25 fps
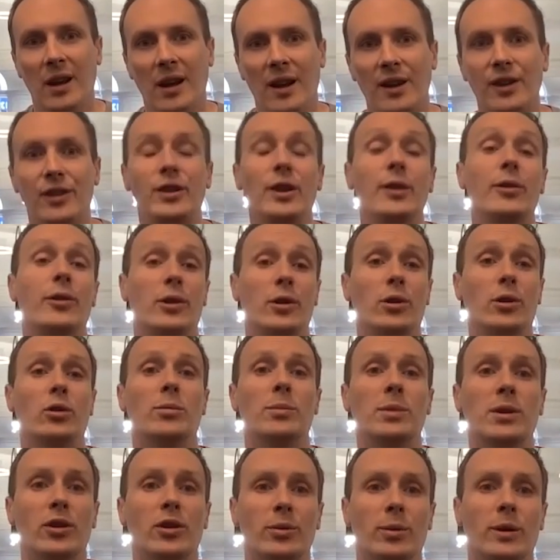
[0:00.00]
and it's
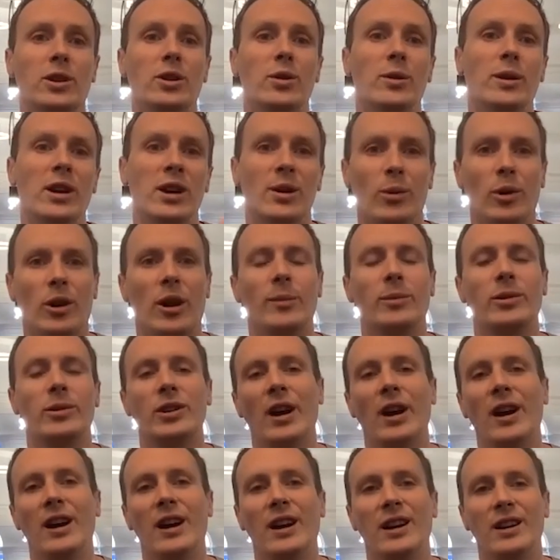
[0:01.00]
difficult because when you hear what i'm
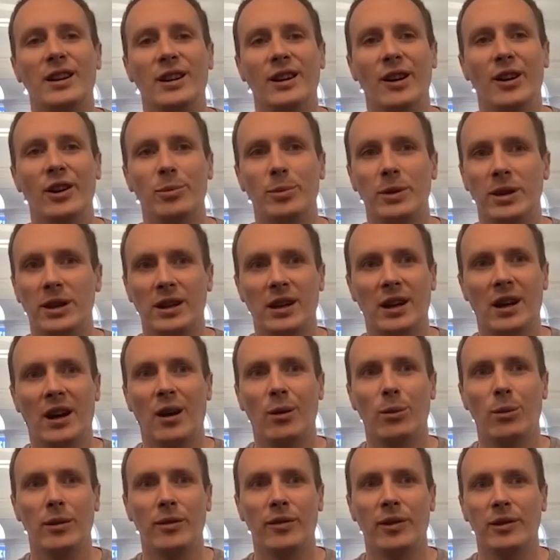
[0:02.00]
saying you know it's being
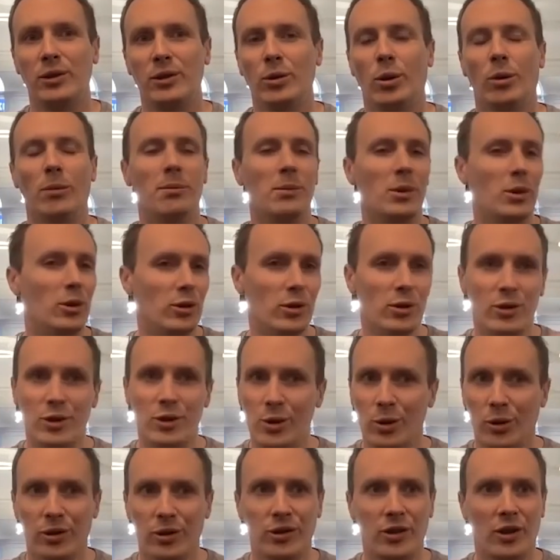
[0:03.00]
cut with your mood
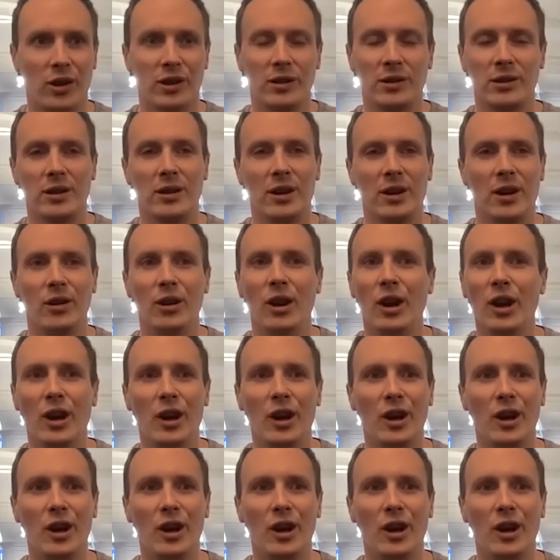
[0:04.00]
your psych you know